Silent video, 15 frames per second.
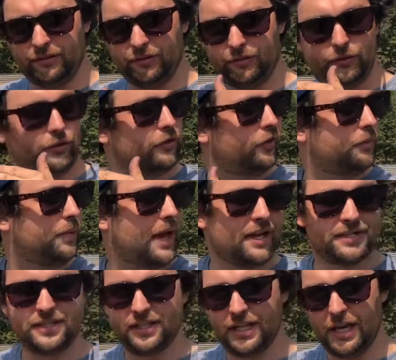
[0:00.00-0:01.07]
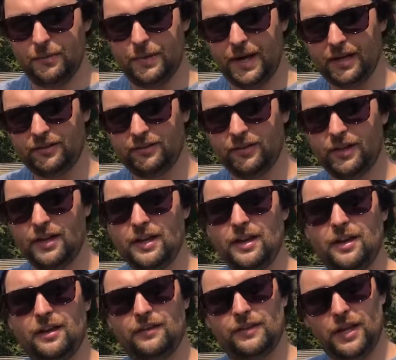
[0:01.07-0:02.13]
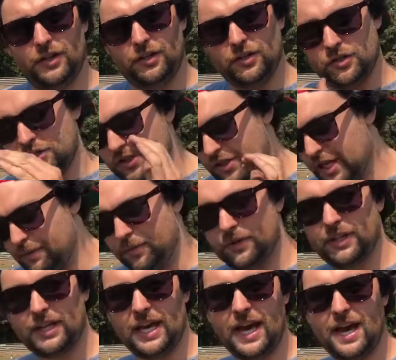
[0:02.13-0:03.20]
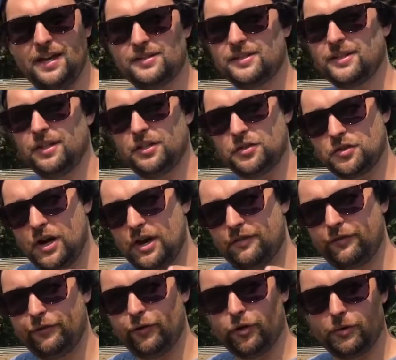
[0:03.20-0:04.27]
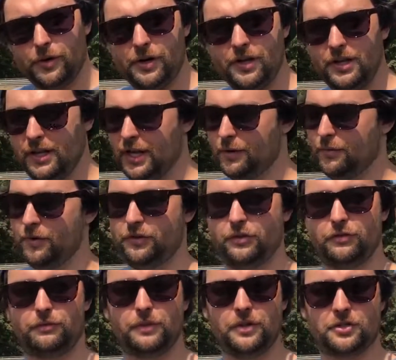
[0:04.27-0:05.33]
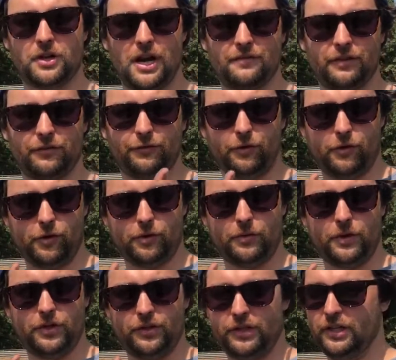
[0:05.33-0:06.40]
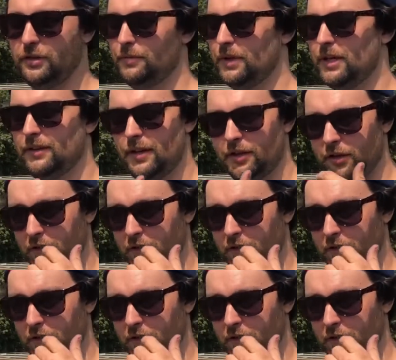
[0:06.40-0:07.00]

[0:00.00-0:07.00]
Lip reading: As soon as it's passing the apex, then you can step on the gas, drive forward, and once you've been driving forward to where you need to be, then